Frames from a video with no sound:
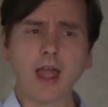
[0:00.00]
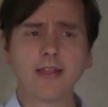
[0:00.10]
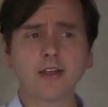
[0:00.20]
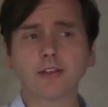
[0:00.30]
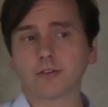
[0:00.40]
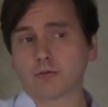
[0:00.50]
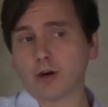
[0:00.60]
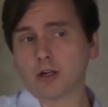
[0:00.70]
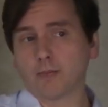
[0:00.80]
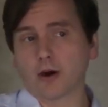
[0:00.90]
And then the
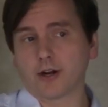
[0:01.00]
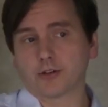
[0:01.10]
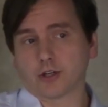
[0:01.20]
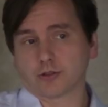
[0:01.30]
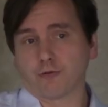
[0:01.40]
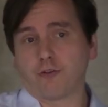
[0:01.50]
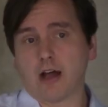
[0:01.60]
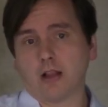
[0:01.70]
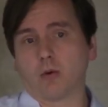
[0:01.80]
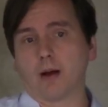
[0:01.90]
critical part here is also
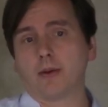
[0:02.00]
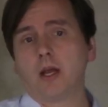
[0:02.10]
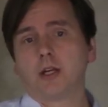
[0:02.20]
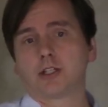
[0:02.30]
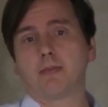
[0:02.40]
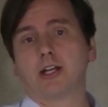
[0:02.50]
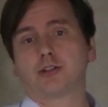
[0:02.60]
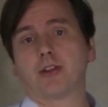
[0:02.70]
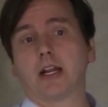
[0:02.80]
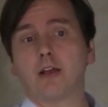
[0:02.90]
follow-up to make
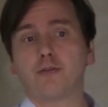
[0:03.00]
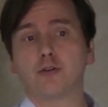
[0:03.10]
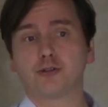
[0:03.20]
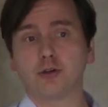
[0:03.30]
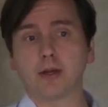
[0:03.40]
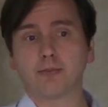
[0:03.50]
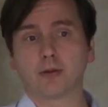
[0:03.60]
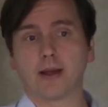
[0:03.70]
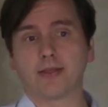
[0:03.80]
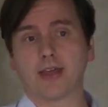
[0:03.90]
sure that if you do
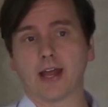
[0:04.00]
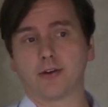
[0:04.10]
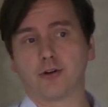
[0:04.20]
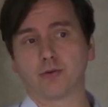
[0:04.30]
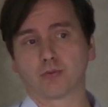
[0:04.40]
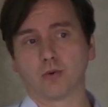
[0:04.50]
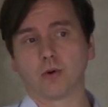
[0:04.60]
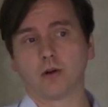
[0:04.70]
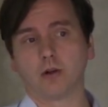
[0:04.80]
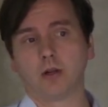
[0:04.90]
implement that new
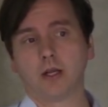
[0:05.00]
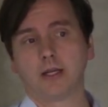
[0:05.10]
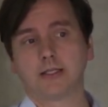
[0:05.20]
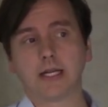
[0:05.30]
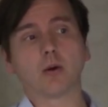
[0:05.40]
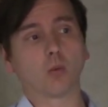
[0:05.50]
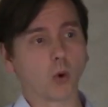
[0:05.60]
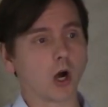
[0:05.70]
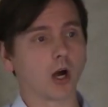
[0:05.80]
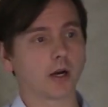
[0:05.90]
rule, did it
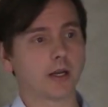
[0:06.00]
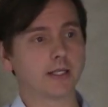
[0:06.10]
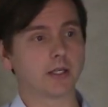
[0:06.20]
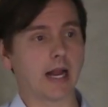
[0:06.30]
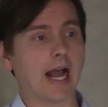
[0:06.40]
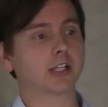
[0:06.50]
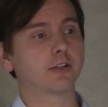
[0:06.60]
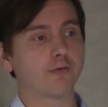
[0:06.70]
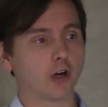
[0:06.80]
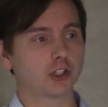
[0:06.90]
work? Is it
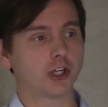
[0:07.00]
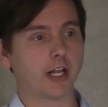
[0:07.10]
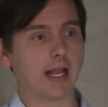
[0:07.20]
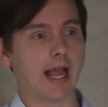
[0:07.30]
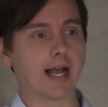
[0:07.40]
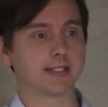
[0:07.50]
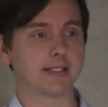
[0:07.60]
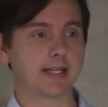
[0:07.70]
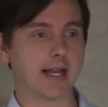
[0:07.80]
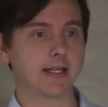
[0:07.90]
actually functioning as
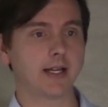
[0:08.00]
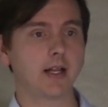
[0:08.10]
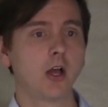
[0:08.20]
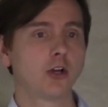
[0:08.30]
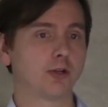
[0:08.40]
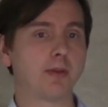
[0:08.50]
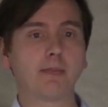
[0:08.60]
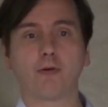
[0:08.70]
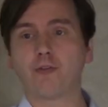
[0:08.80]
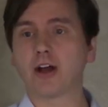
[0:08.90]
intended? Do
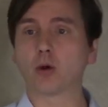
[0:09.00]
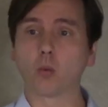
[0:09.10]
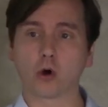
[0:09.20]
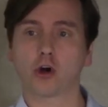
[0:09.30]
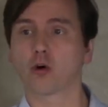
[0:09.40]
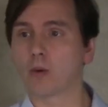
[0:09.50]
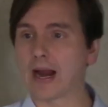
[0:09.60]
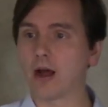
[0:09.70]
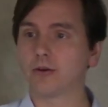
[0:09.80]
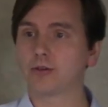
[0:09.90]
people find a
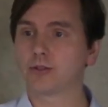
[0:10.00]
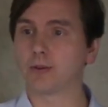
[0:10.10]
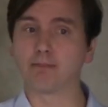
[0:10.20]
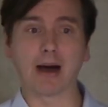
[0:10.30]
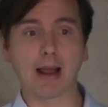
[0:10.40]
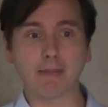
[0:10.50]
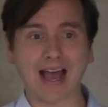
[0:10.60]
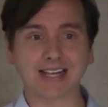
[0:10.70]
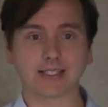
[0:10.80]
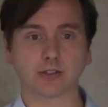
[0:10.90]
workaround to
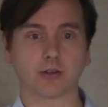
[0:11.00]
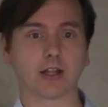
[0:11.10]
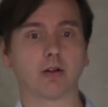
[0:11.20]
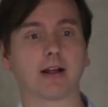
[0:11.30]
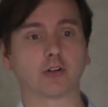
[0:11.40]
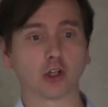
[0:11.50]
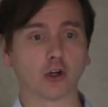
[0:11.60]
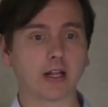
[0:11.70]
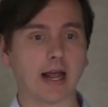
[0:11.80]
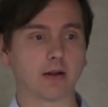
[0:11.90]
bypass it so they don't have to
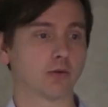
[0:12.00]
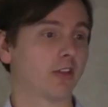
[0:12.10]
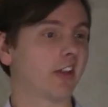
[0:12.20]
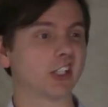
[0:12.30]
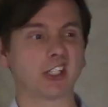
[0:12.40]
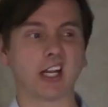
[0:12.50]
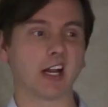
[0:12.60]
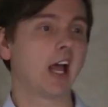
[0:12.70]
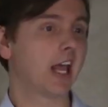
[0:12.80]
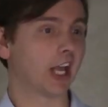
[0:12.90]
look at it? Or do they just
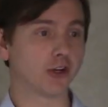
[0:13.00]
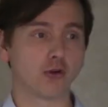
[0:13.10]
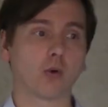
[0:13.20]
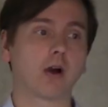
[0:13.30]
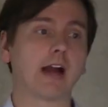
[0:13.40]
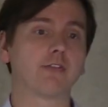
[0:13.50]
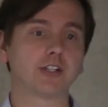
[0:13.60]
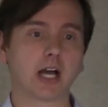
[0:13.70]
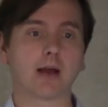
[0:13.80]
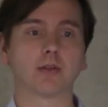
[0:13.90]
hit ignore
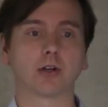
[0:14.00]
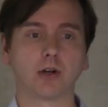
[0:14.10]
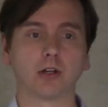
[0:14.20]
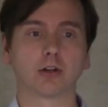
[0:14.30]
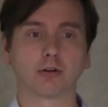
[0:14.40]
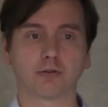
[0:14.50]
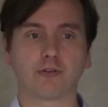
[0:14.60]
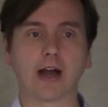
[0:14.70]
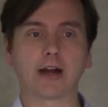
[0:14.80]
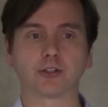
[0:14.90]
every time the alert
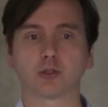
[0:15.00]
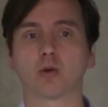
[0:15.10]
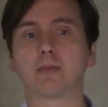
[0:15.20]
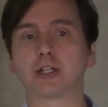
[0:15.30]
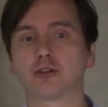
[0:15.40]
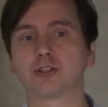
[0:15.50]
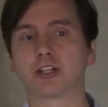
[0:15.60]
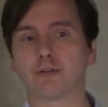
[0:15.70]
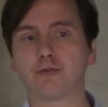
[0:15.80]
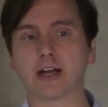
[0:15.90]
fires? You want to make sure it's
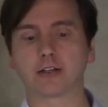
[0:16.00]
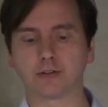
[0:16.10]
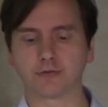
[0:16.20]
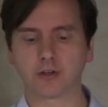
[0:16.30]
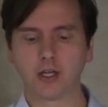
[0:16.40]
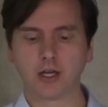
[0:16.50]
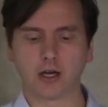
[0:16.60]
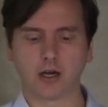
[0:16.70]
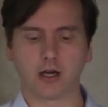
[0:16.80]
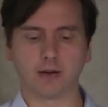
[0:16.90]
an effective,
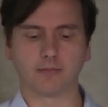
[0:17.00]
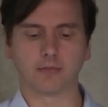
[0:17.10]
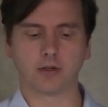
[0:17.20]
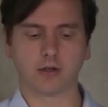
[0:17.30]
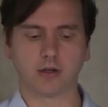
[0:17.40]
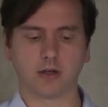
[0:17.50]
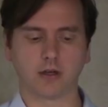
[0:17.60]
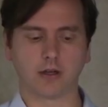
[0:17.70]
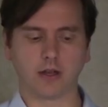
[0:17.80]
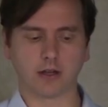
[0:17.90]
um,
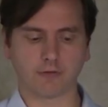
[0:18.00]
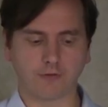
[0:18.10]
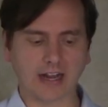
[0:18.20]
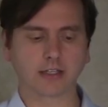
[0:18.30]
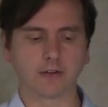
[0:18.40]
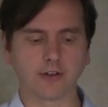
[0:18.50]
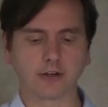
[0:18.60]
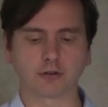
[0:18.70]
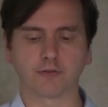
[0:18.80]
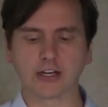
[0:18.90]
uh, an effective
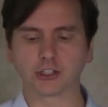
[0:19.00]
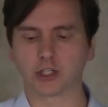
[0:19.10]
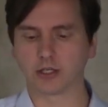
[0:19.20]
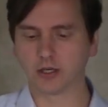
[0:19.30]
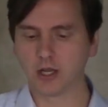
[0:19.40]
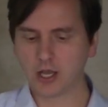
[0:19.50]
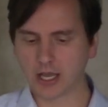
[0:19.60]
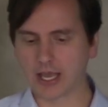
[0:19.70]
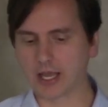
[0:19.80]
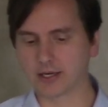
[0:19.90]
intervention.
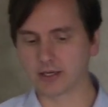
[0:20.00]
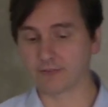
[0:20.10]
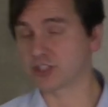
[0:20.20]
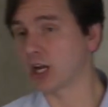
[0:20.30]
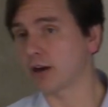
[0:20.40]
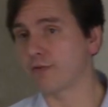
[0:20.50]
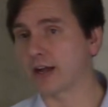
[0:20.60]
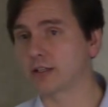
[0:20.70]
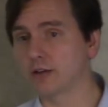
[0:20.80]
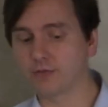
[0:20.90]
And if it's not
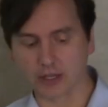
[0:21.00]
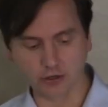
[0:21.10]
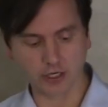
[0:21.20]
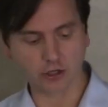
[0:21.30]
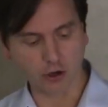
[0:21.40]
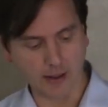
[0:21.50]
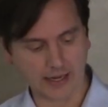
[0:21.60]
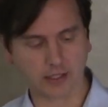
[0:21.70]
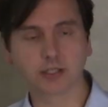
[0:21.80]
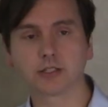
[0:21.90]
effective, then you need to go
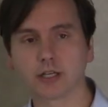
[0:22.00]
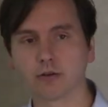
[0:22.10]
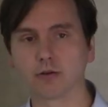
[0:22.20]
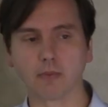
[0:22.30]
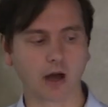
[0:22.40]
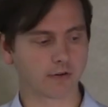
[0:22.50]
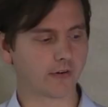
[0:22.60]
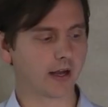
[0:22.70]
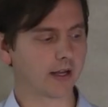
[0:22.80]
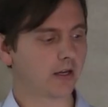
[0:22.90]
back and continue to
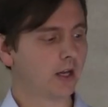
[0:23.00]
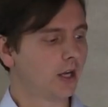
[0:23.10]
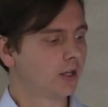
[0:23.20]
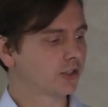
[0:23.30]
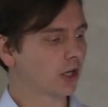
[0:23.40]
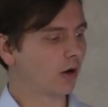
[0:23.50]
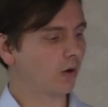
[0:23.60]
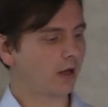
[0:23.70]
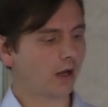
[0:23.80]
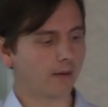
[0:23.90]
modify it.
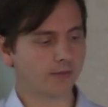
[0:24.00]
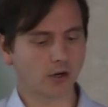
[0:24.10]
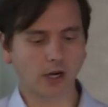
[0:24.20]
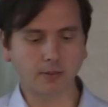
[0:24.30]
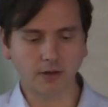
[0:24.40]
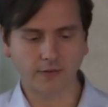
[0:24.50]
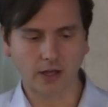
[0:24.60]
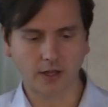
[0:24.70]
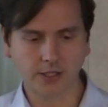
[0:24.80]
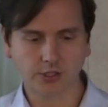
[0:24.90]
So um, there are a couple
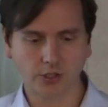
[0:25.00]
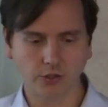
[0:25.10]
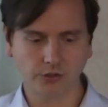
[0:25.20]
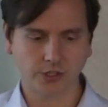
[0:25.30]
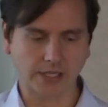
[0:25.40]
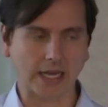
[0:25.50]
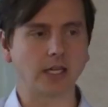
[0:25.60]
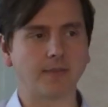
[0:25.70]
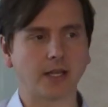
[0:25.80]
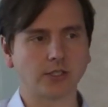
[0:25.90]
of institutions,
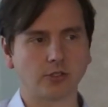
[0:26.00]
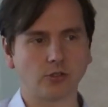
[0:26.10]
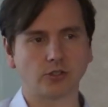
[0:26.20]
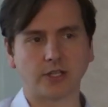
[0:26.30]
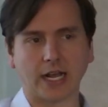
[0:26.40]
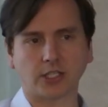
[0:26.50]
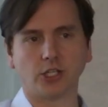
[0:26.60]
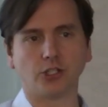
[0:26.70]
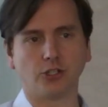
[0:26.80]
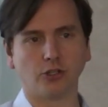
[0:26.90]
academic institutions, that
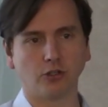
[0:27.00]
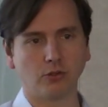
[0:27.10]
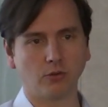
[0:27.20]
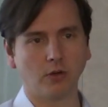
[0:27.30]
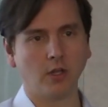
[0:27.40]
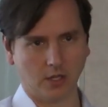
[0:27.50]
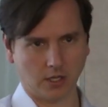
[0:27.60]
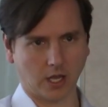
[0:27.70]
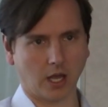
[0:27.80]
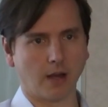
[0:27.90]
actually do
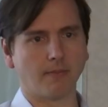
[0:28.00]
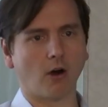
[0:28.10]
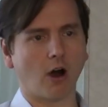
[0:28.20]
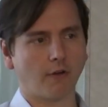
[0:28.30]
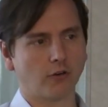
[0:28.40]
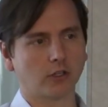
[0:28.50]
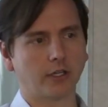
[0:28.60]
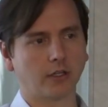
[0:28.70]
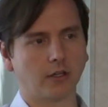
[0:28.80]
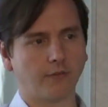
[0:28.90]
Um, offer
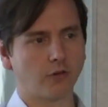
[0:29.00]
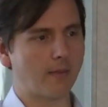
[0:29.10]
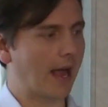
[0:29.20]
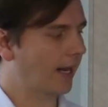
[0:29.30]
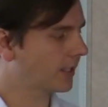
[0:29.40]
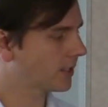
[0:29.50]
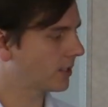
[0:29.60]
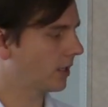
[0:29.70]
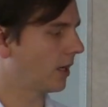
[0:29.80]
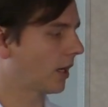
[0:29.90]
clinical
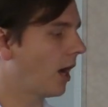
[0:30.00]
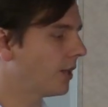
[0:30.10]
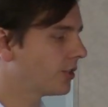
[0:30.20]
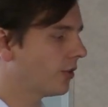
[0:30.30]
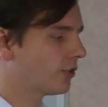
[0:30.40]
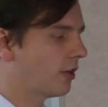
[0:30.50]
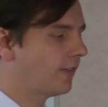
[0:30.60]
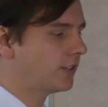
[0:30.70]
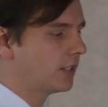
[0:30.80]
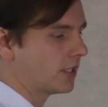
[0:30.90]
informatics uh, consult
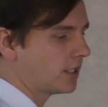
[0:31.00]
services.